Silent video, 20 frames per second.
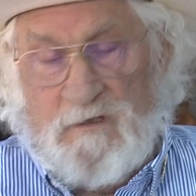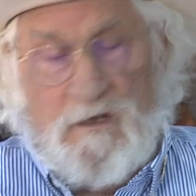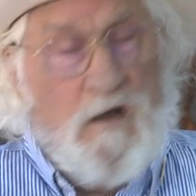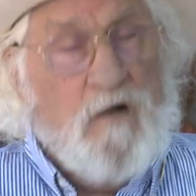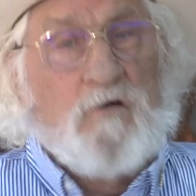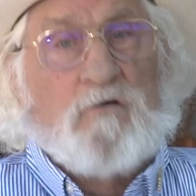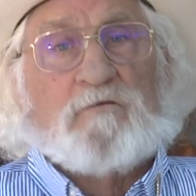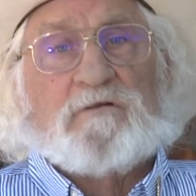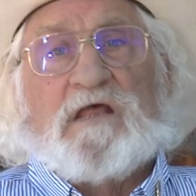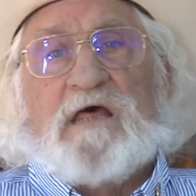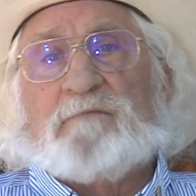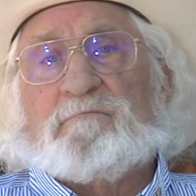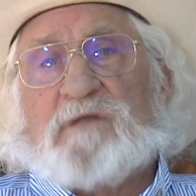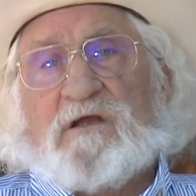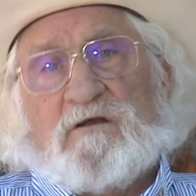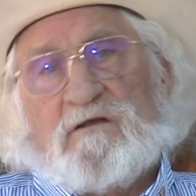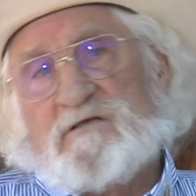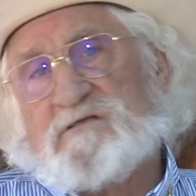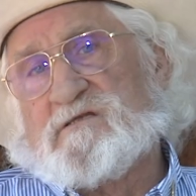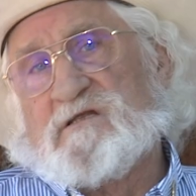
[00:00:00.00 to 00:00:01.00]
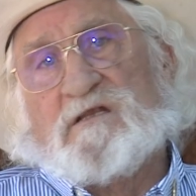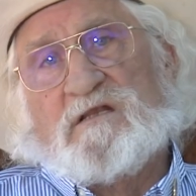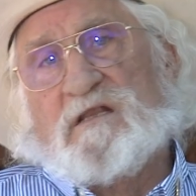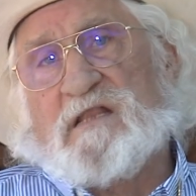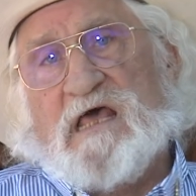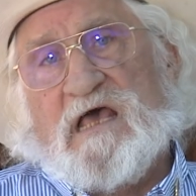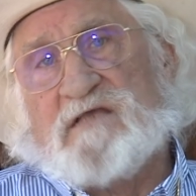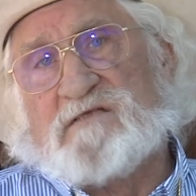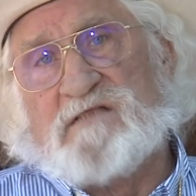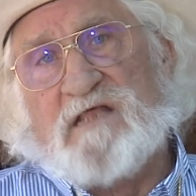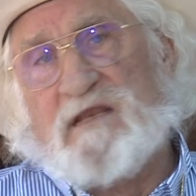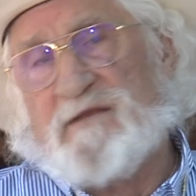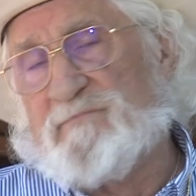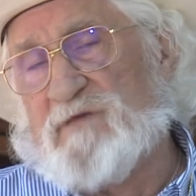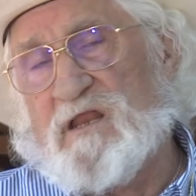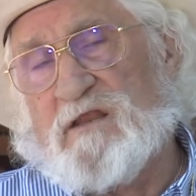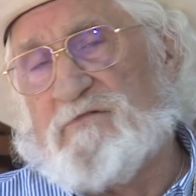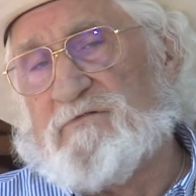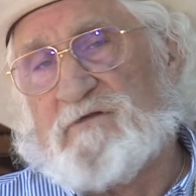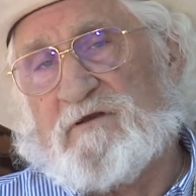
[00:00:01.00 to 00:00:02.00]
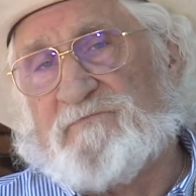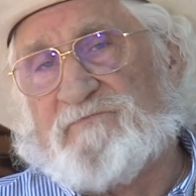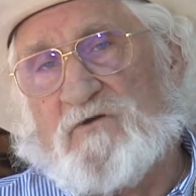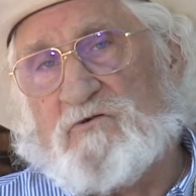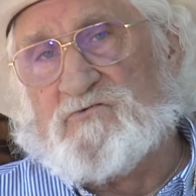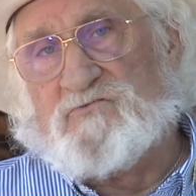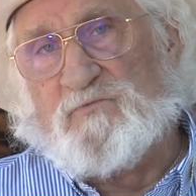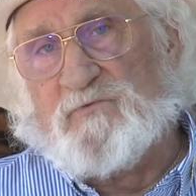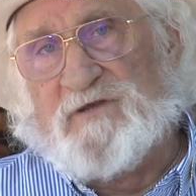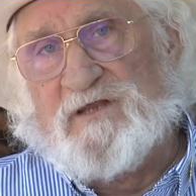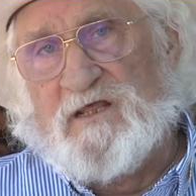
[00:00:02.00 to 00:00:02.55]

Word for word: Oh, and that marriage didn't last any better than the first one